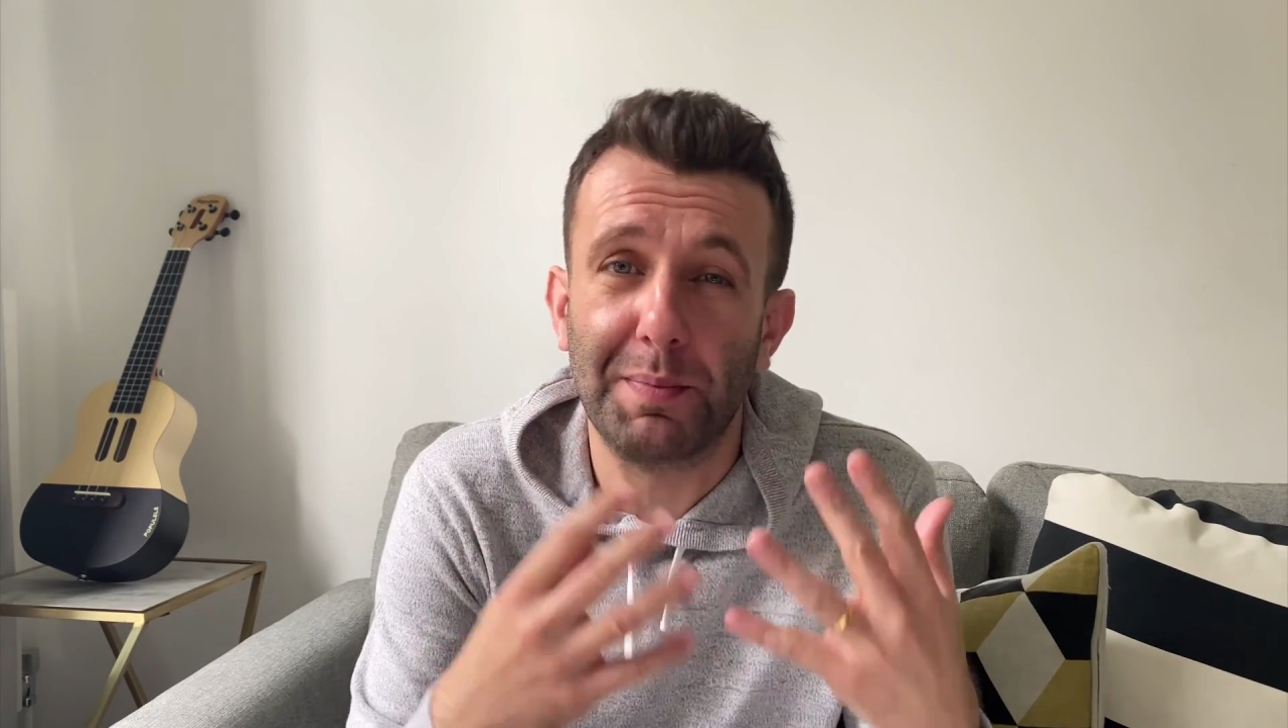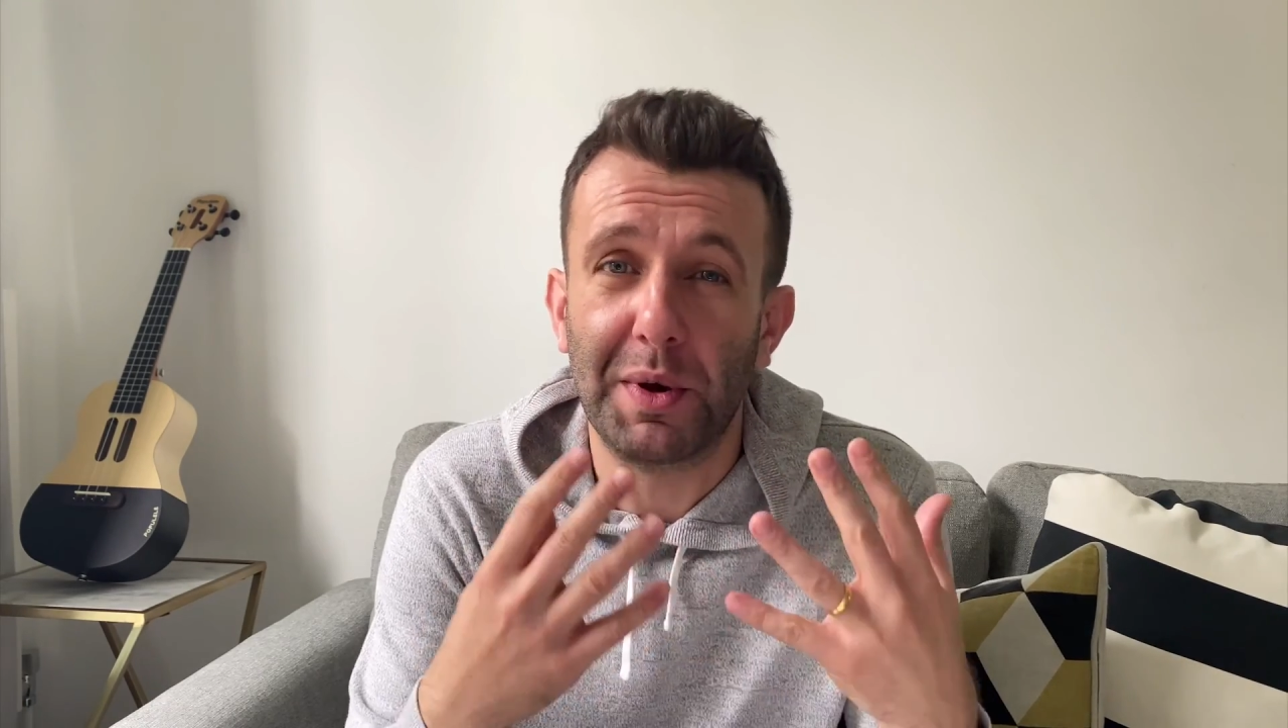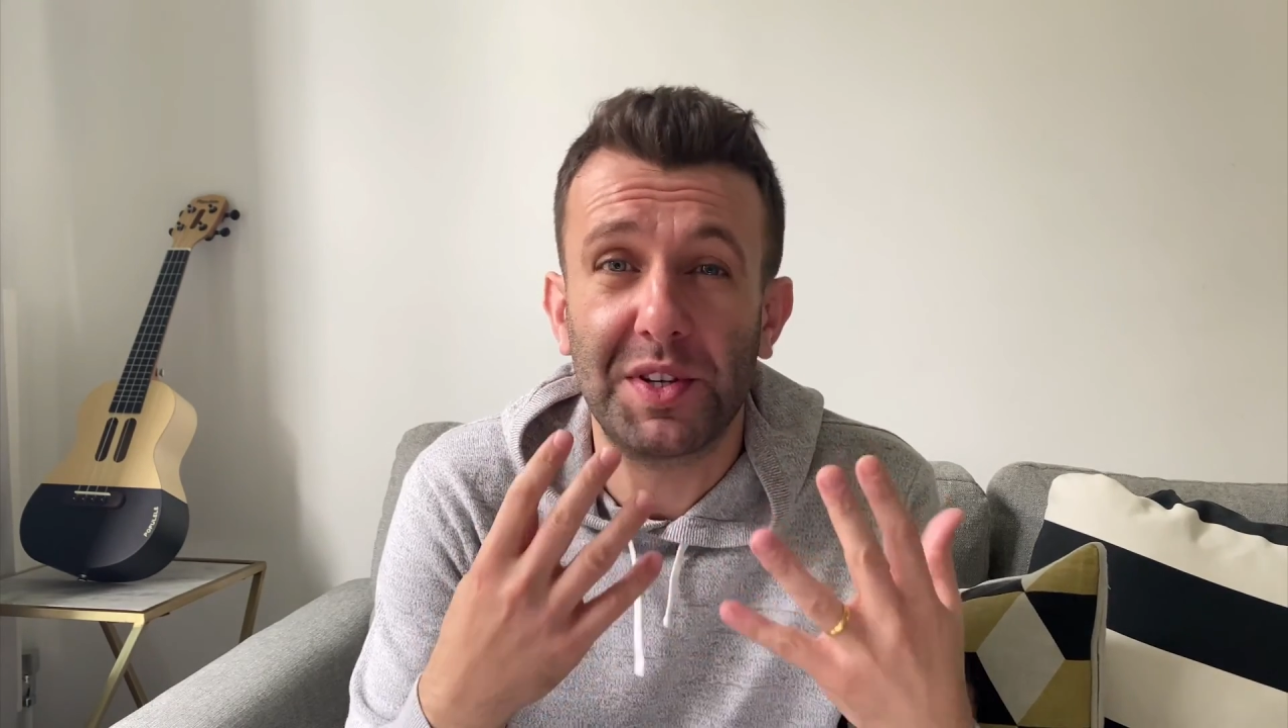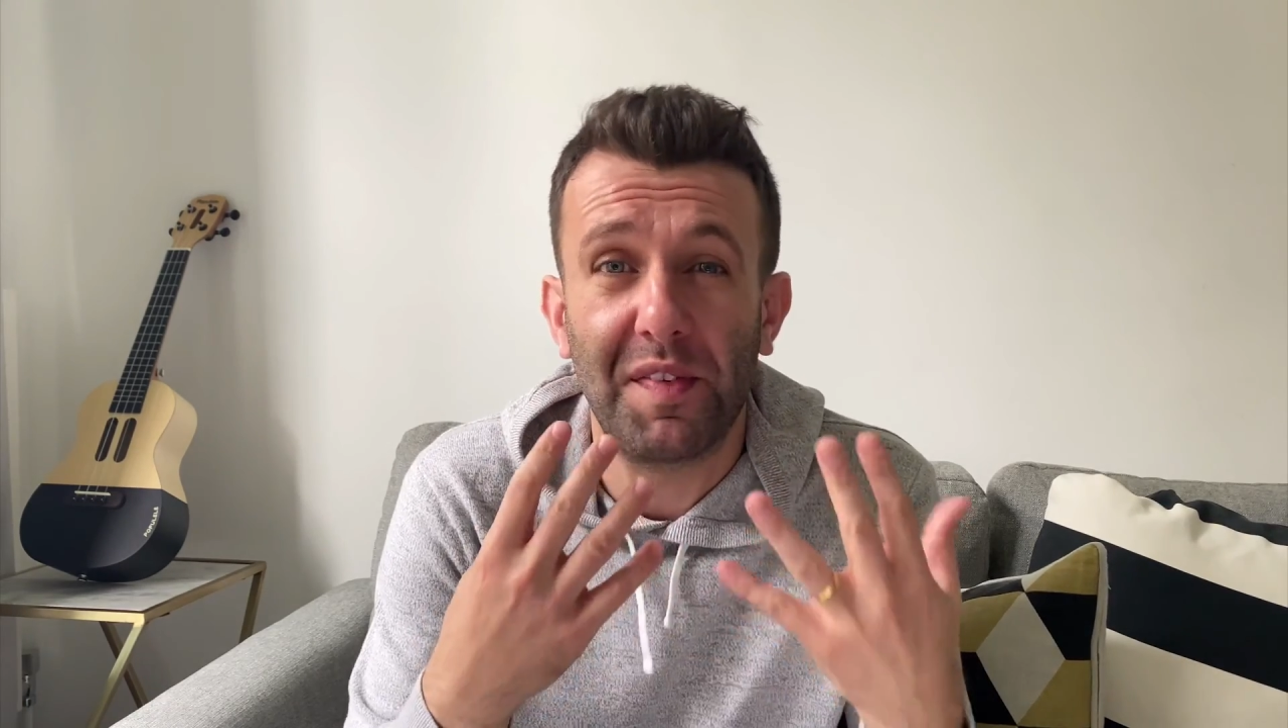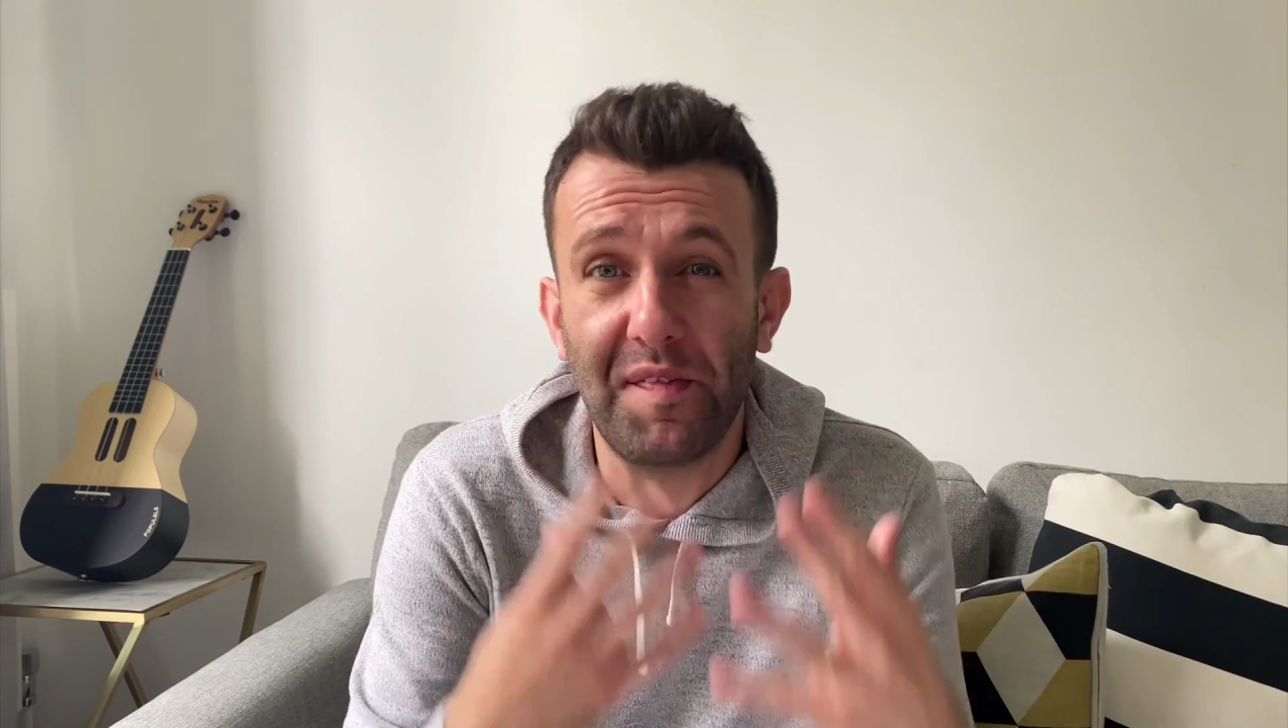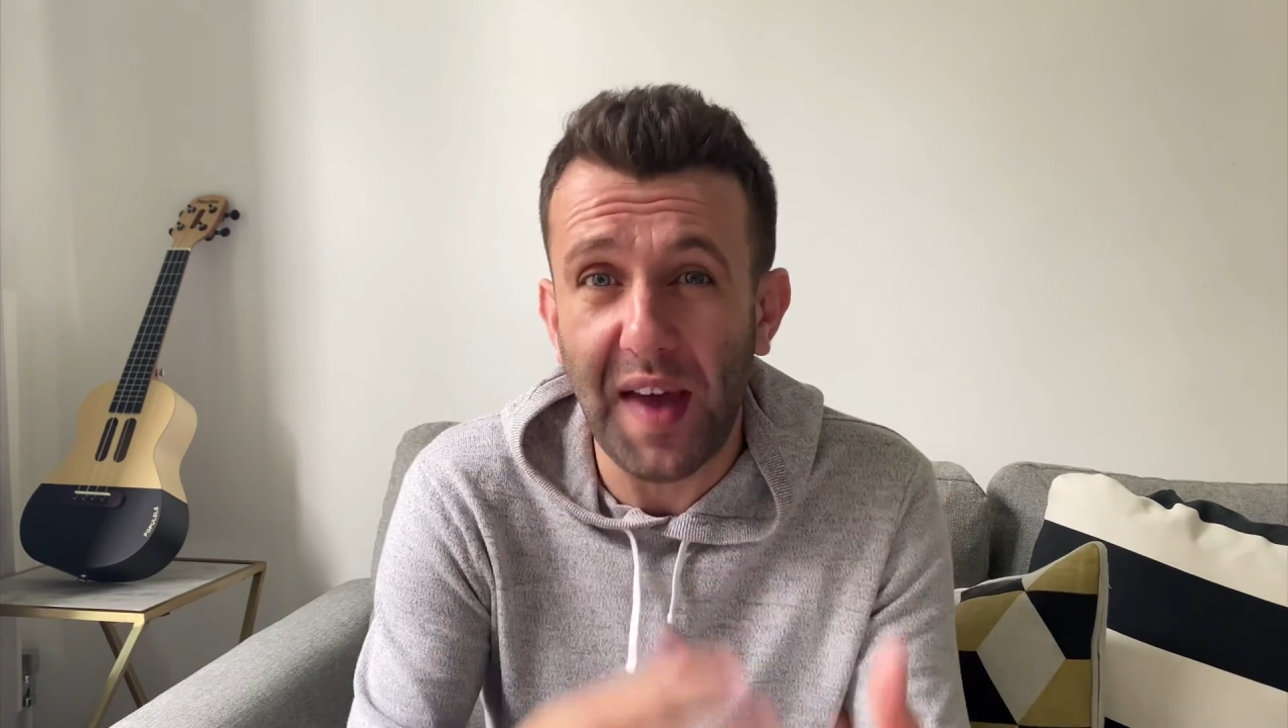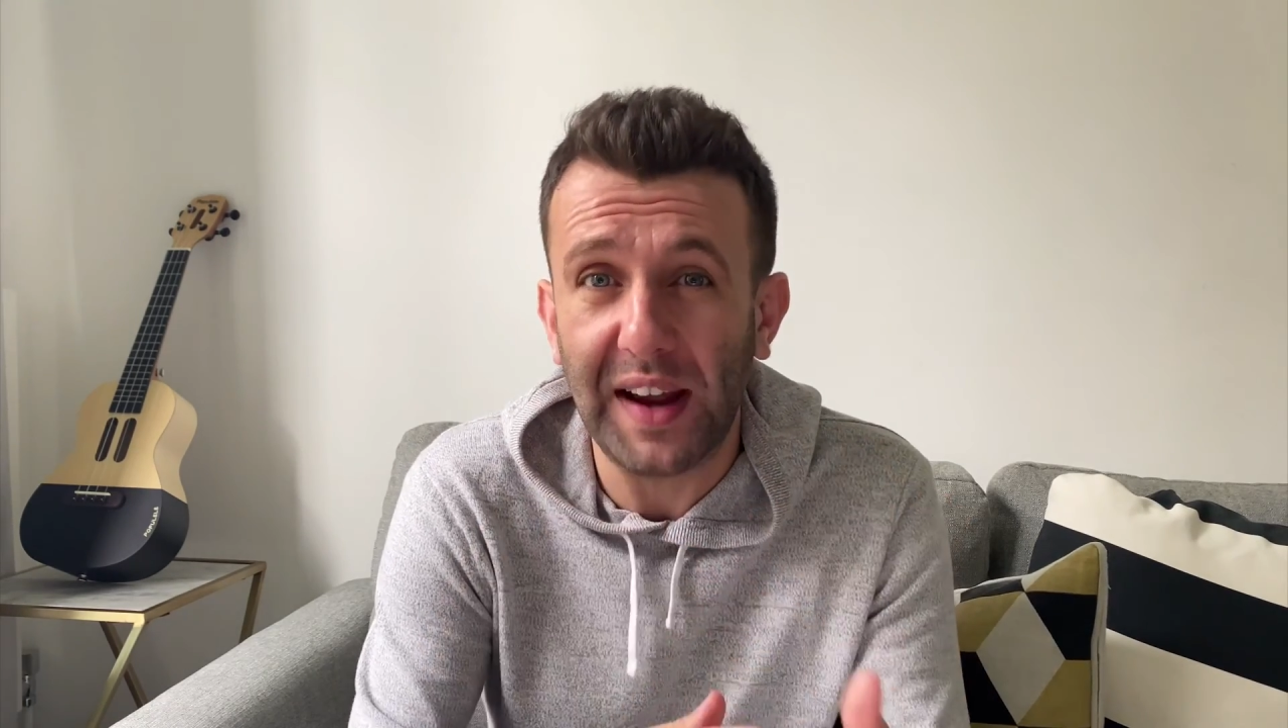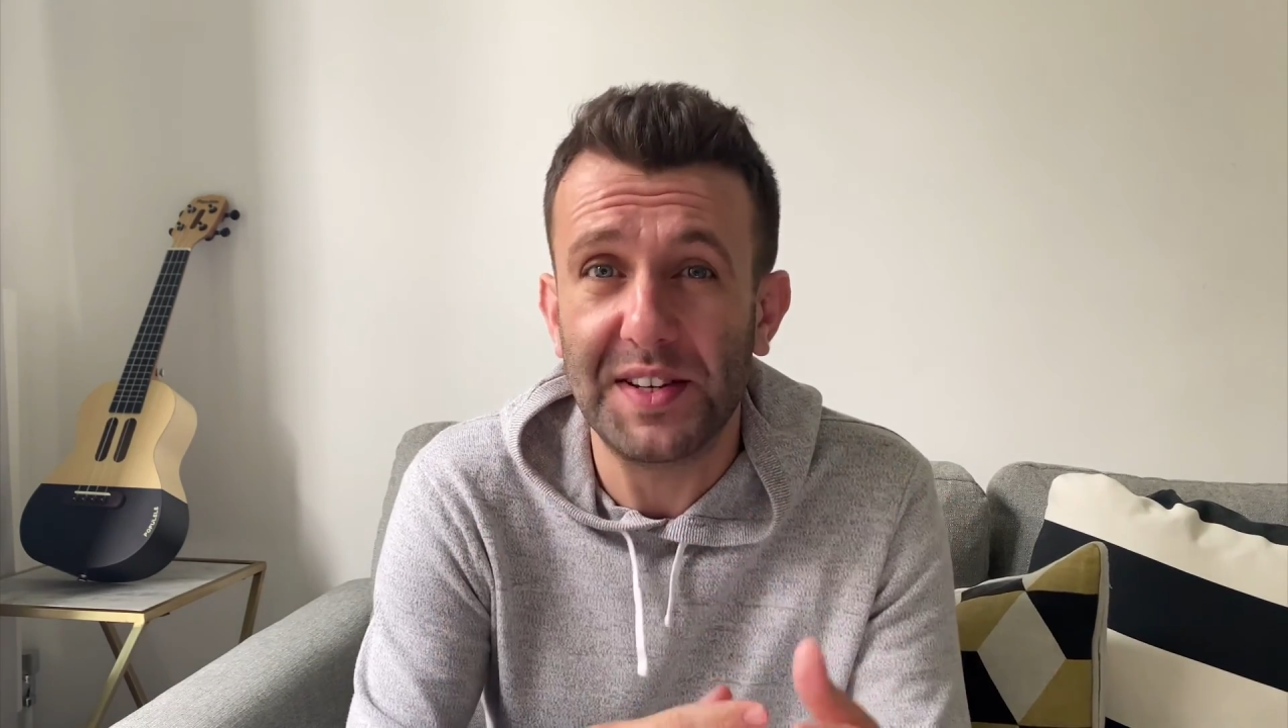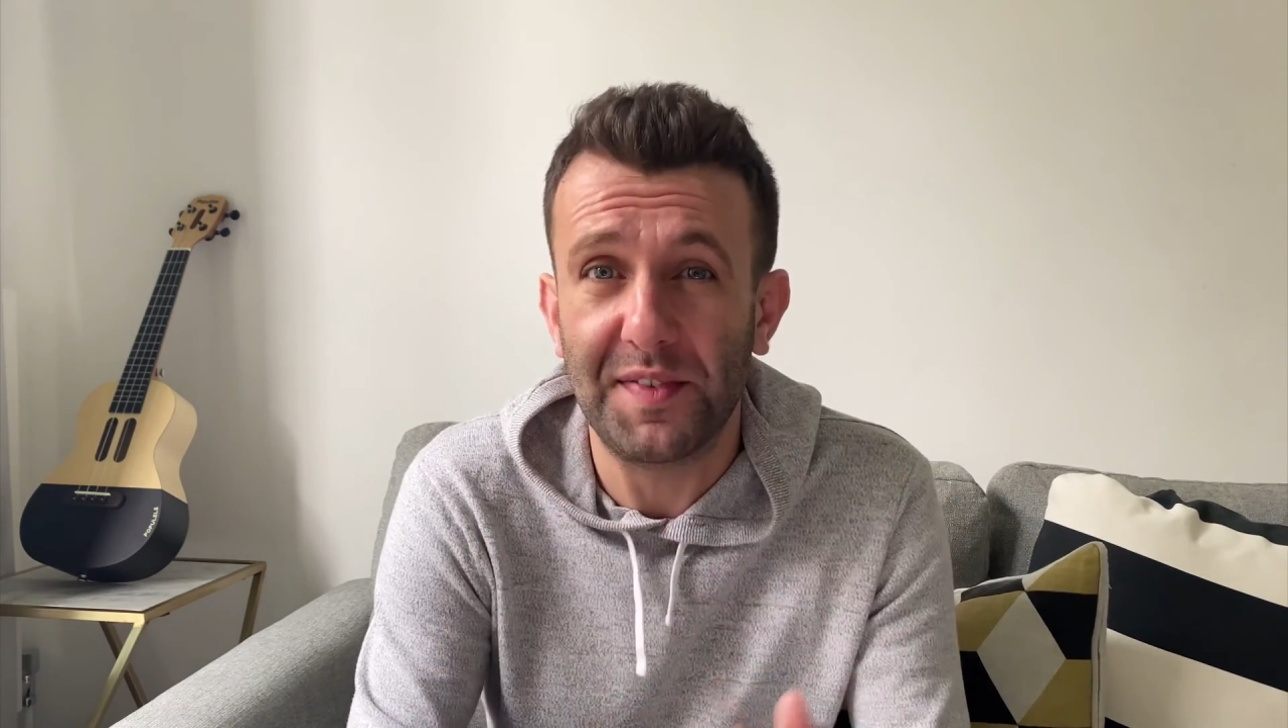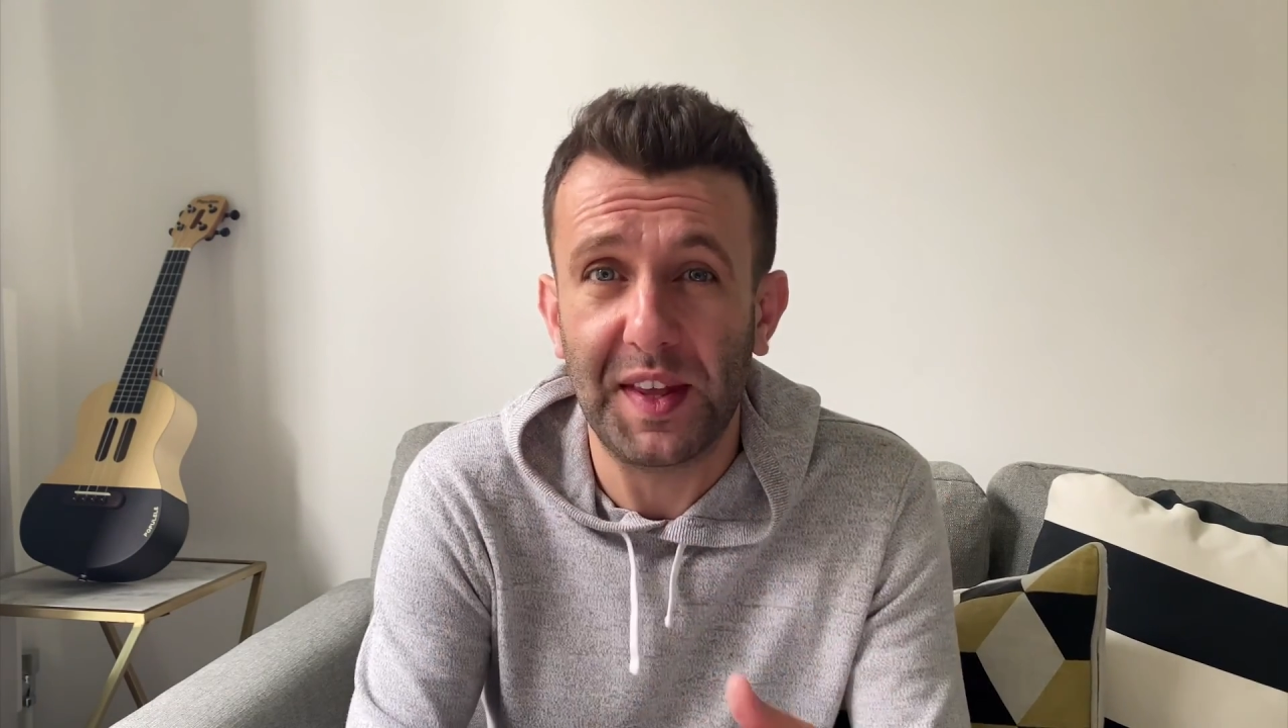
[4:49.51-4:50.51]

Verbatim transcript: most effective